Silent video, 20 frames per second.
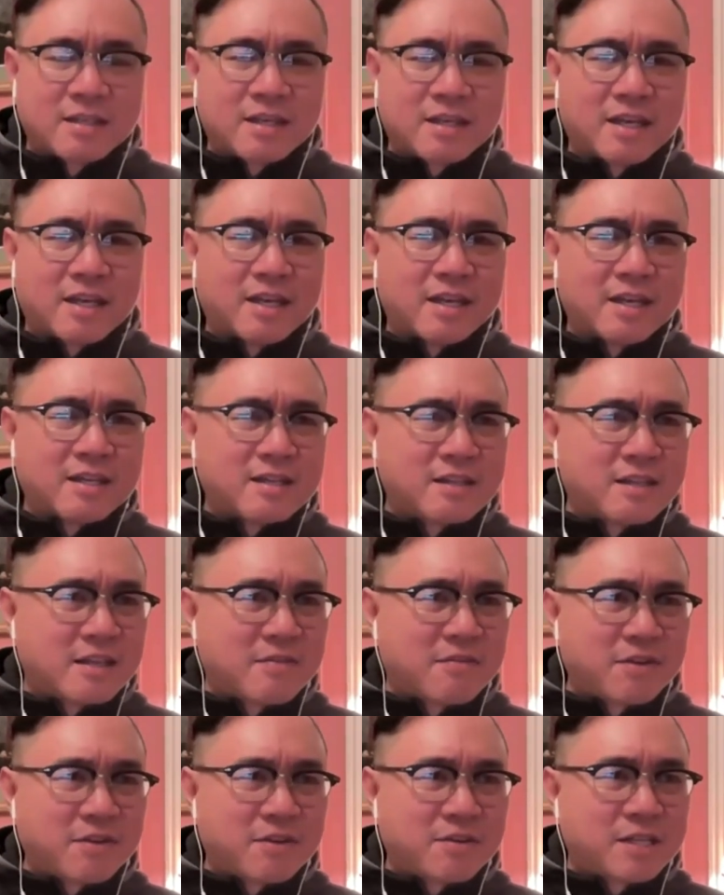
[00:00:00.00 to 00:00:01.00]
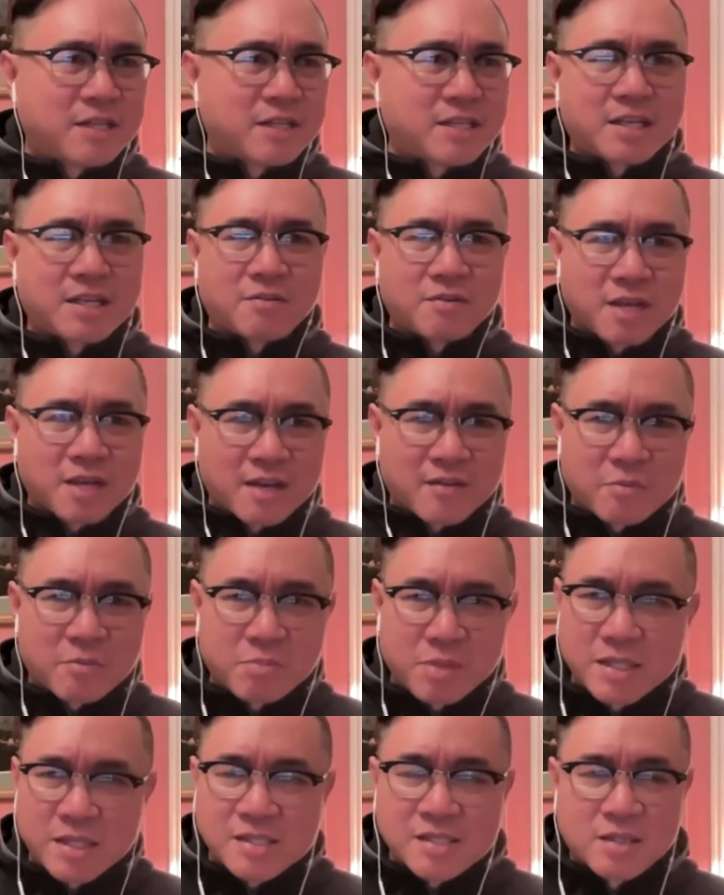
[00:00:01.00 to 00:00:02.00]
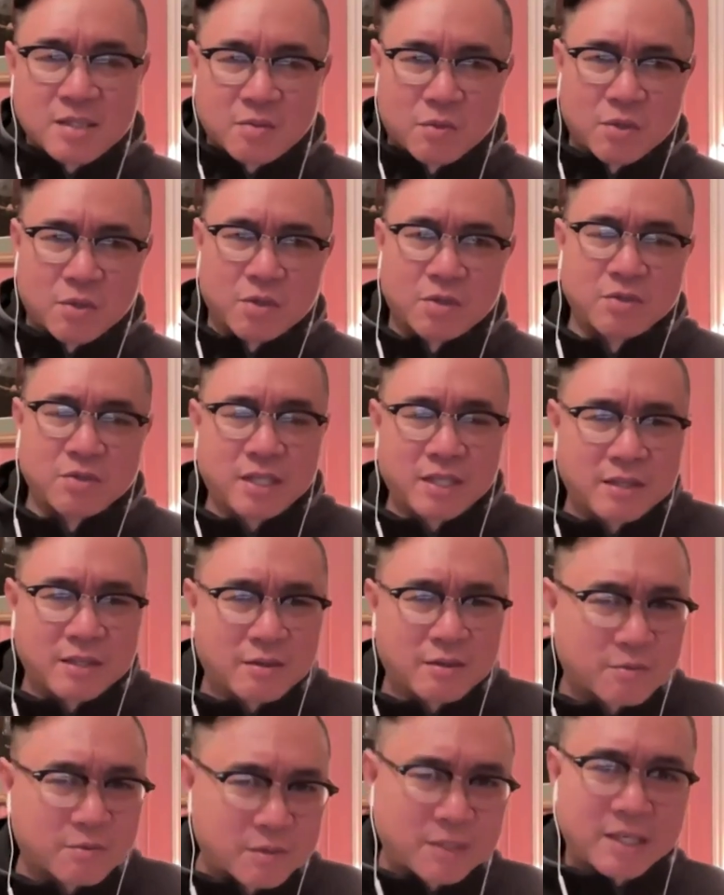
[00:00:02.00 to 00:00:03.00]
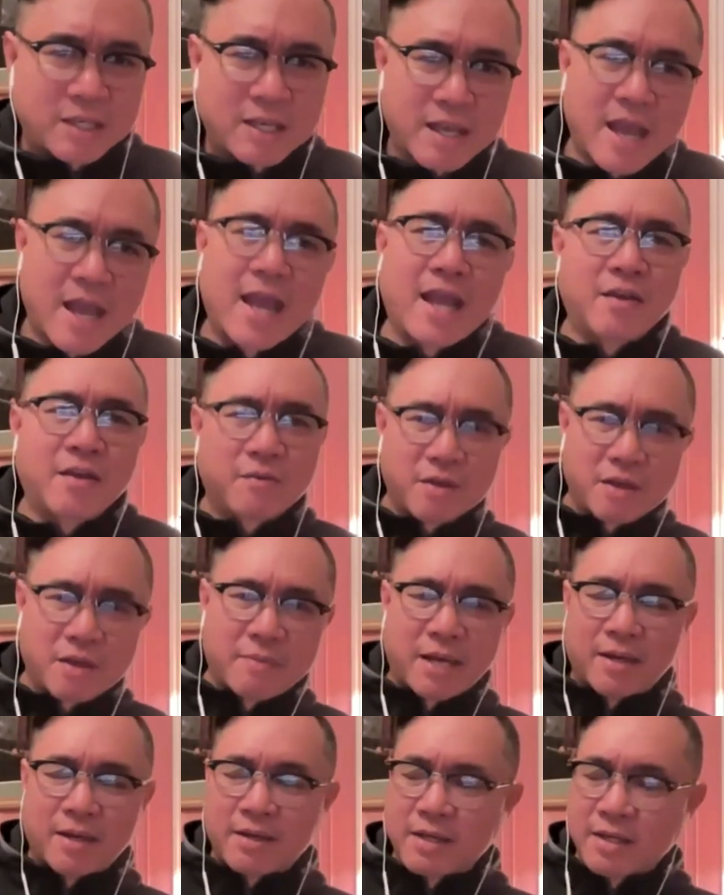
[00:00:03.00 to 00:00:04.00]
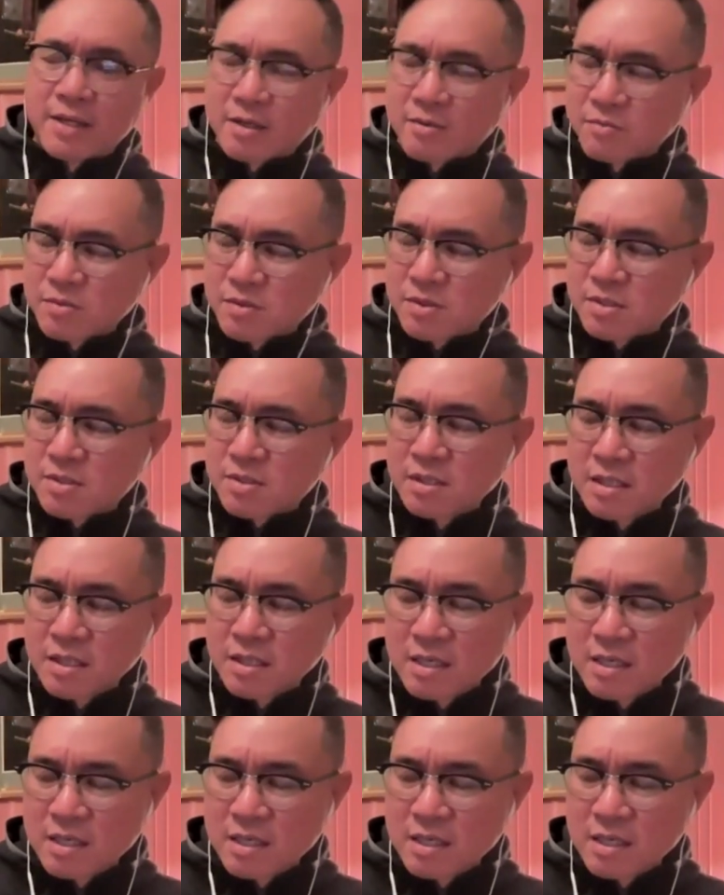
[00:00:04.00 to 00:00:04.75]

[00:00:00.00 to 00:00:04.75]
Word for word: and they feel like they don't have a place in the world and they're really angry about it and it was